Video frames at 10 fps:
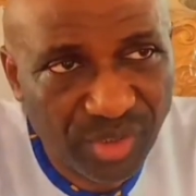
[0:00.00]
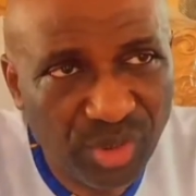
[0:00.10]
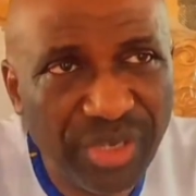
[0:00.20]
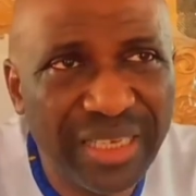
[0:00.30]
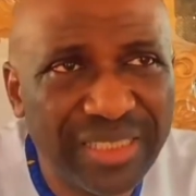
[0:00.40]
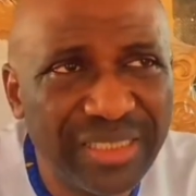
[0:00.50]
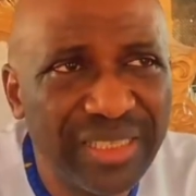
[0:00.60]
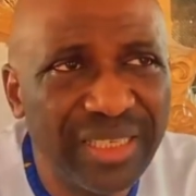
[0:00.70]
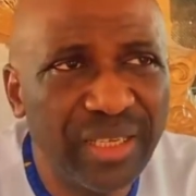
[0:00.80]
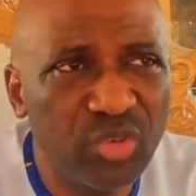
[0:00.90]
so that
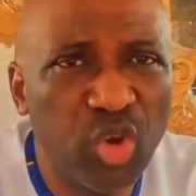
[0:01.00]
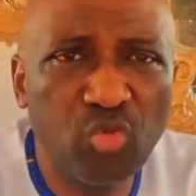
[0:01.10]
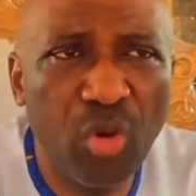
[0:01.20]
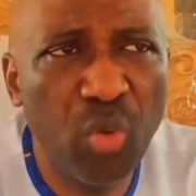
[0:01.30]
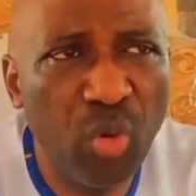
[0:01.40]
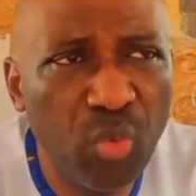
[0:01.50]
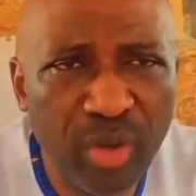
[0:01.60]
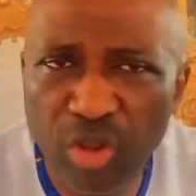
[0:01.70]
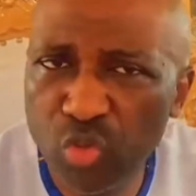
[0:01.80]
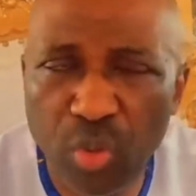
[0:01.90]
Third World War
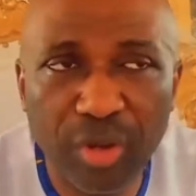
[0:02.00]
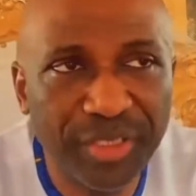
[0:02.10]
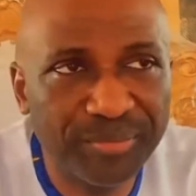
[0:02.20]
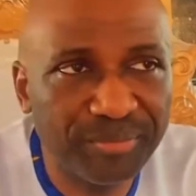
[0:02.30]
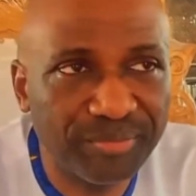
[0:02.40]
will not work.